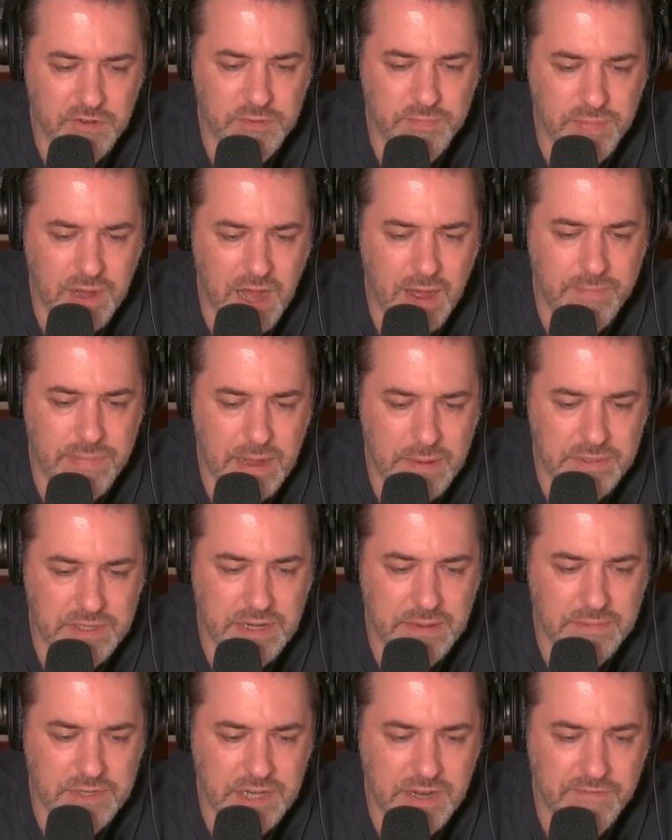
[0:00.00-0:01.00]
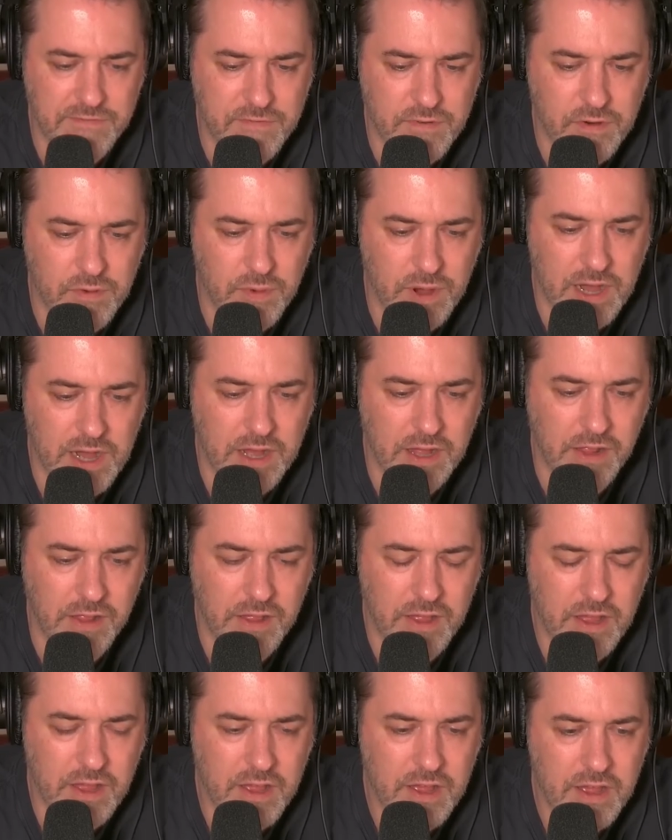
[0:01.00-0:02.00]
Throws pom-poms at MJF for a
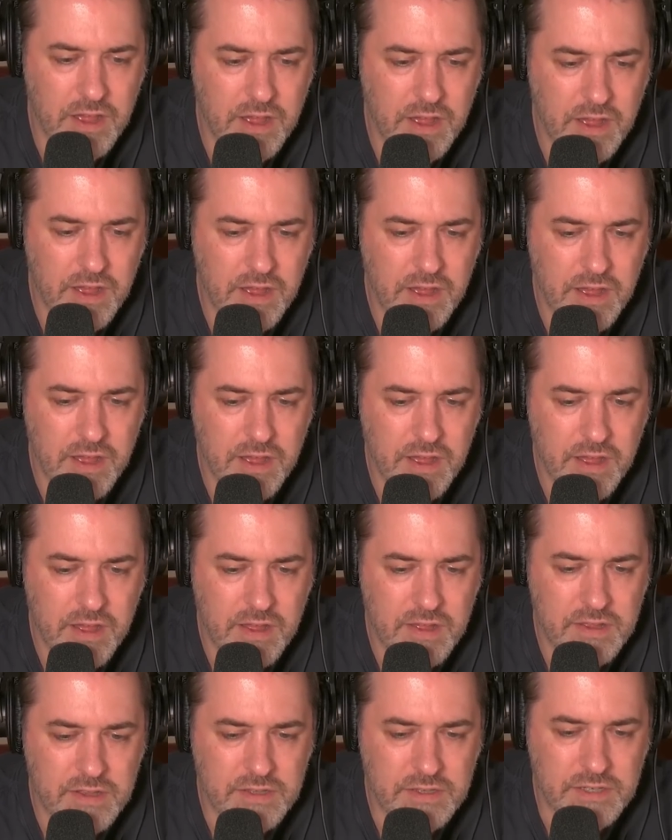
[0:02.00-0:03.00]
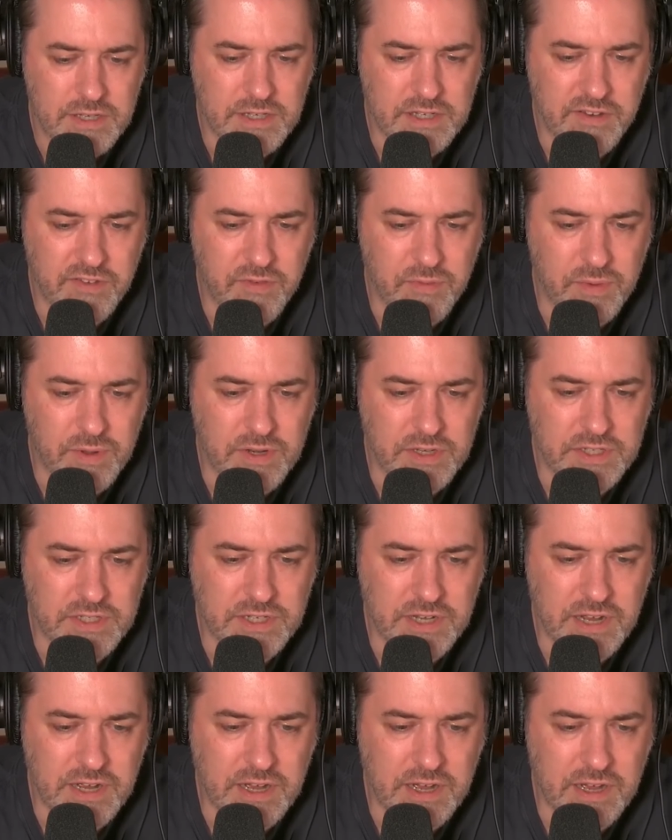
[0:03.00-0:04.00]
while. Says
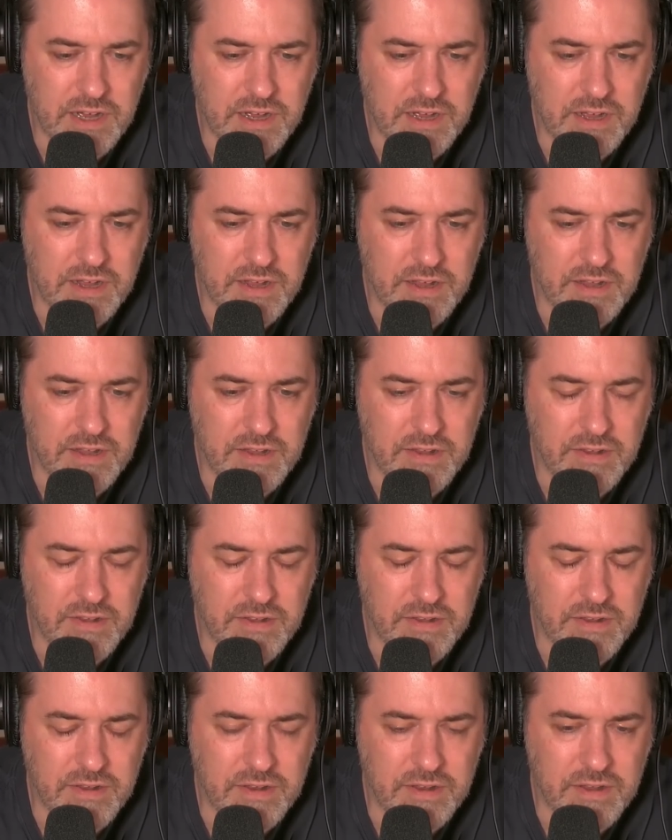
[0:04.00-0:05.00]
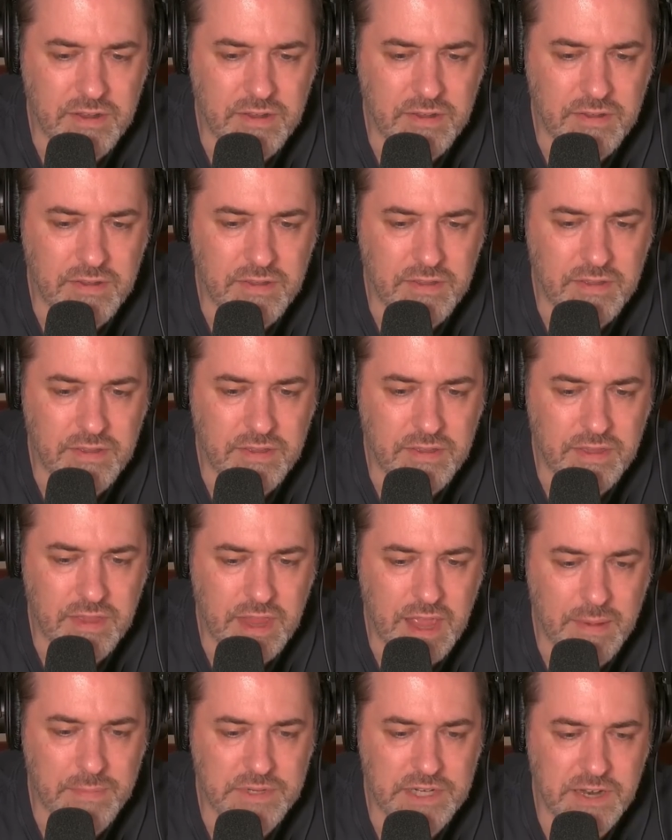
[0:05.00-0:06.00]
everyone's... MJF
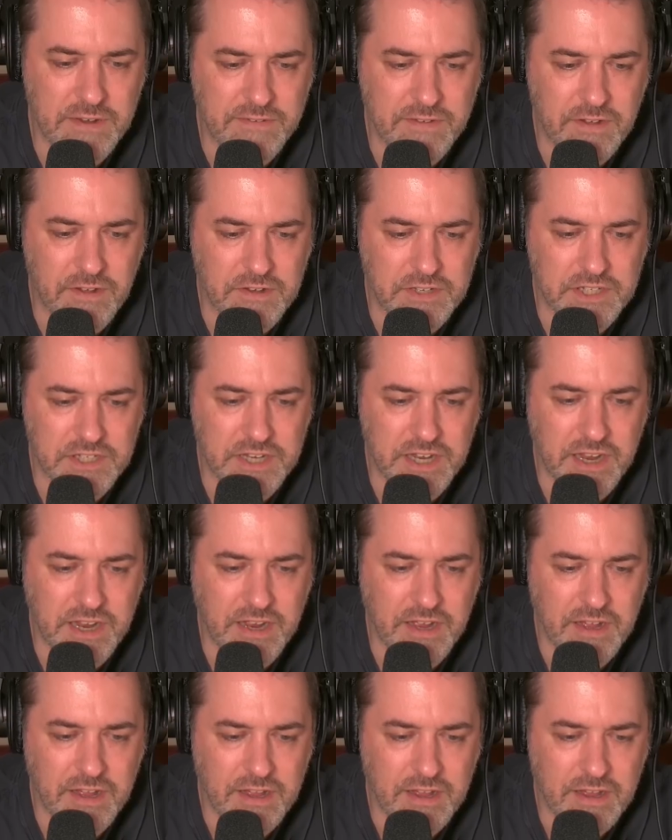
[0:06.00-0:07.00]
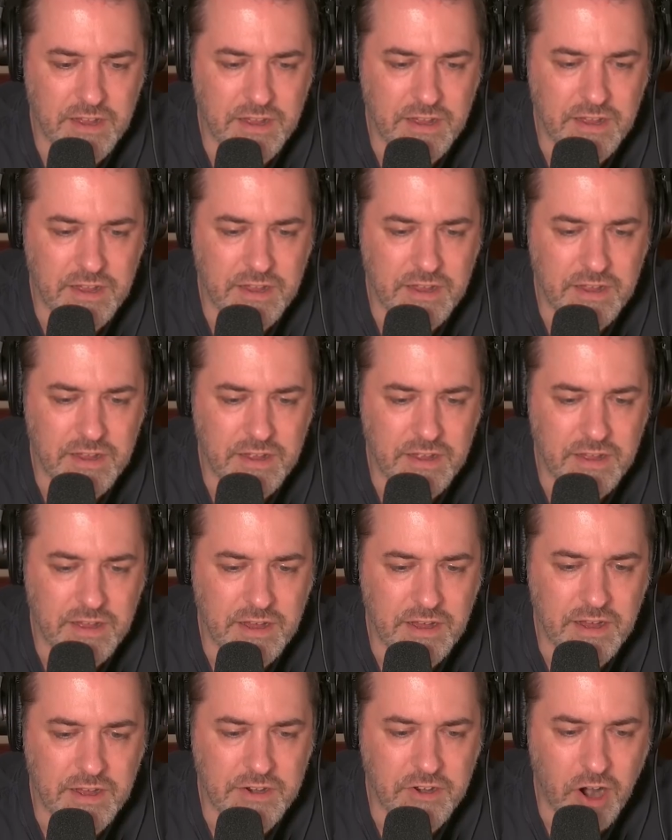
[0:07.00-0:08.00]
called Sting
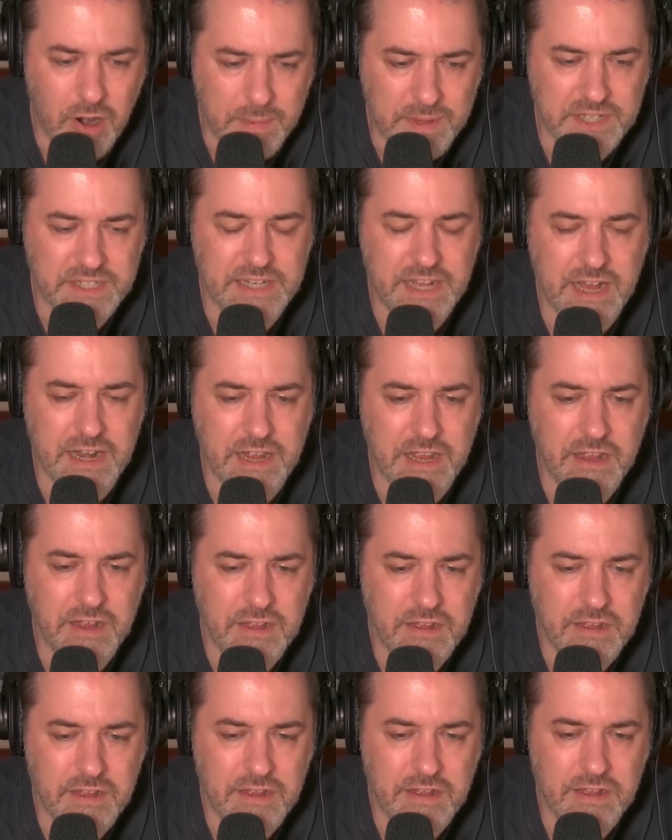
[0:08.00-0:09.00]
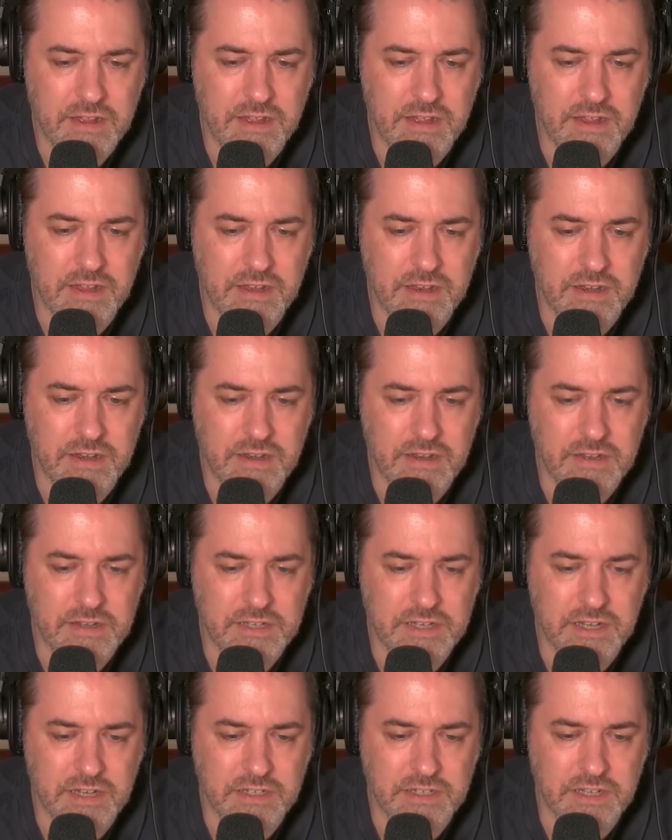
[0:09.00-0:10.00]
Darby's daddy. And
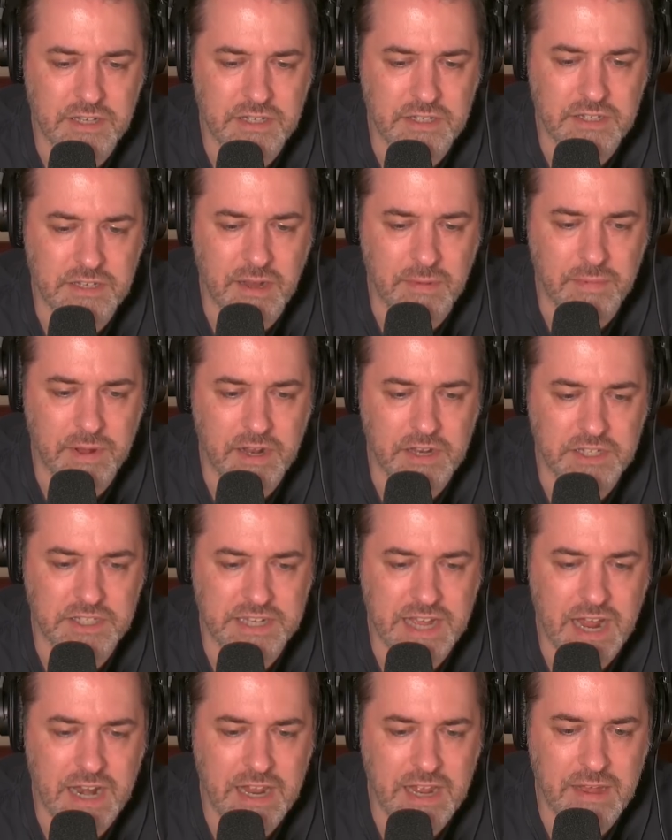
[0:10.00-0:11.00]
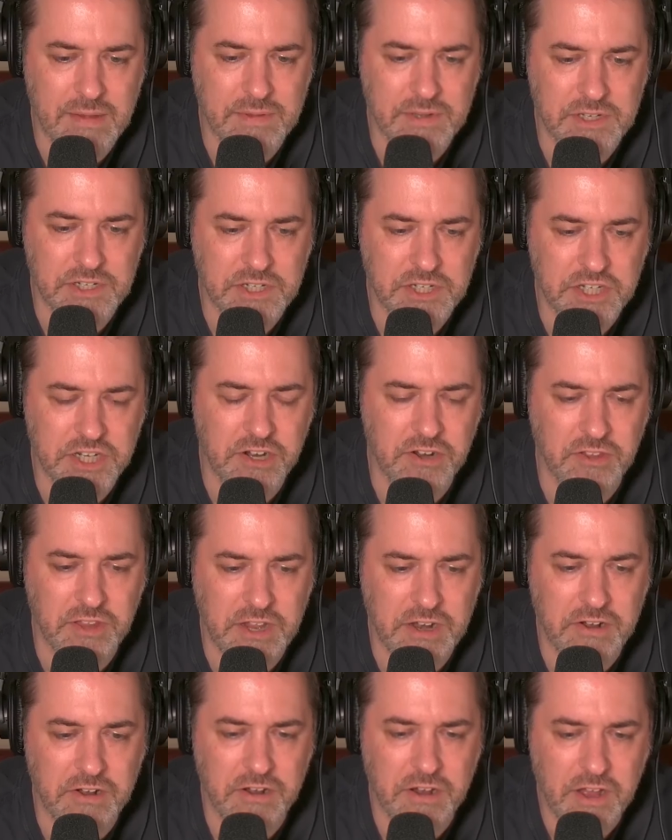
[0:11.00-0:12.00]
Sting says, "I'm not his daddy. I'm his
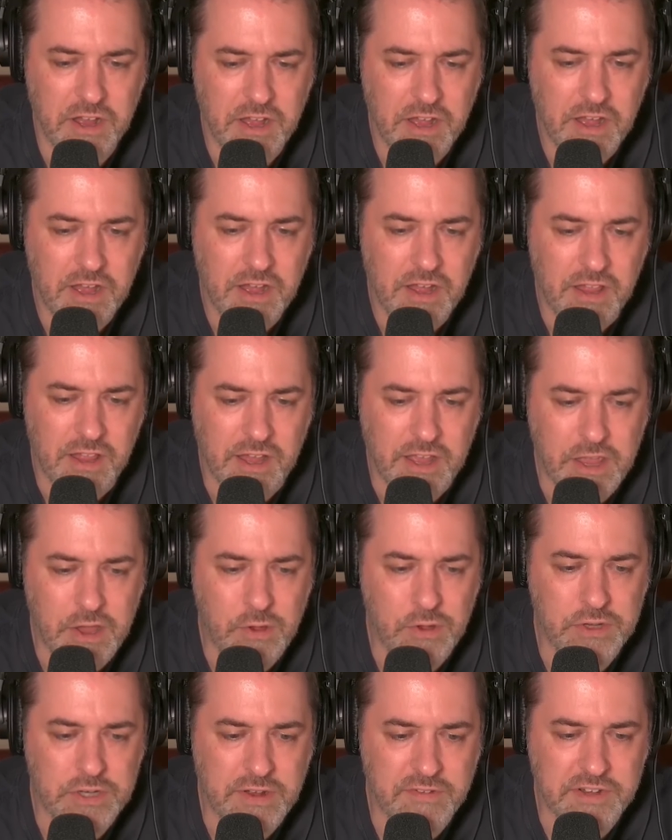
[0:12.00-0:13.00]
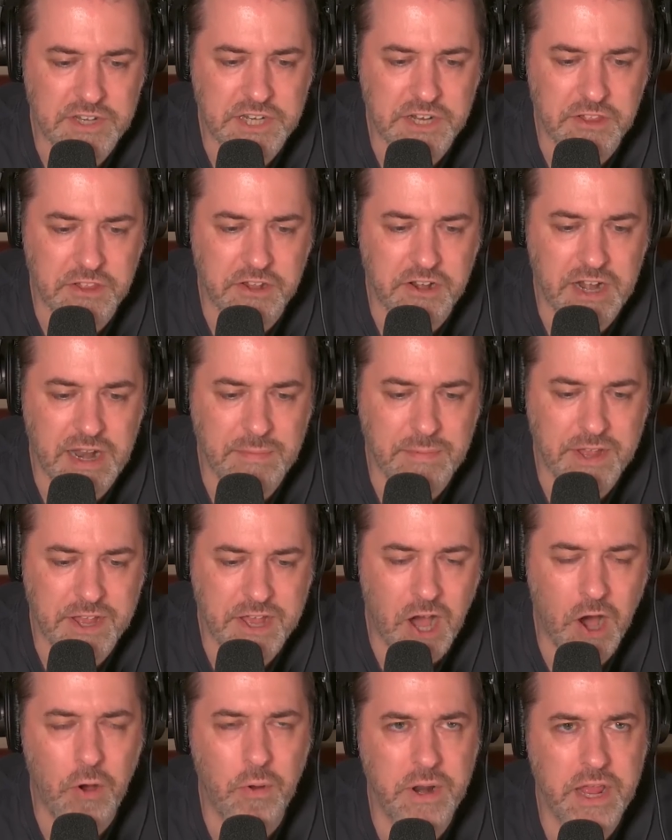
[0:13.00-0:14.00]
cheerleader. Like, you used to have a cheerleader named
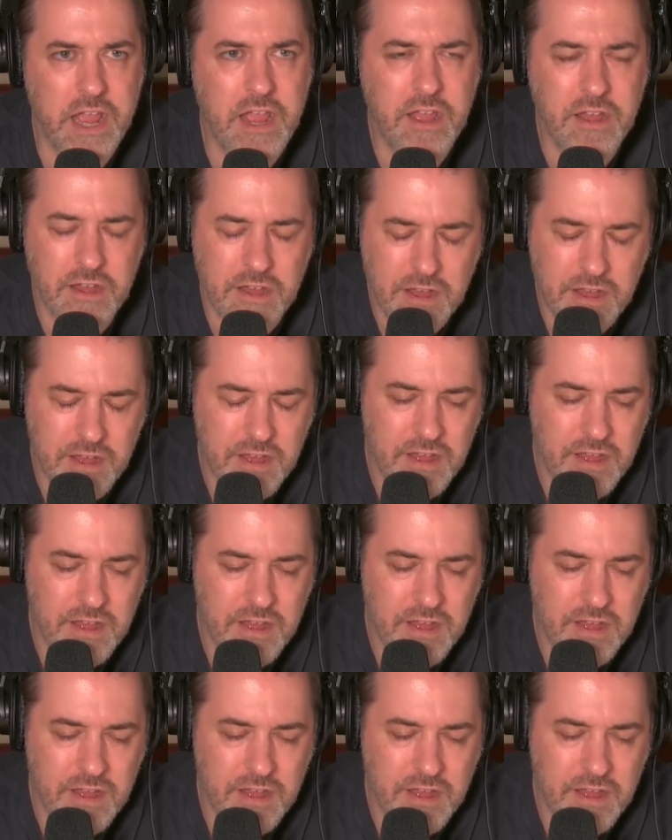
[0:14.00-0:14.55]
Cody."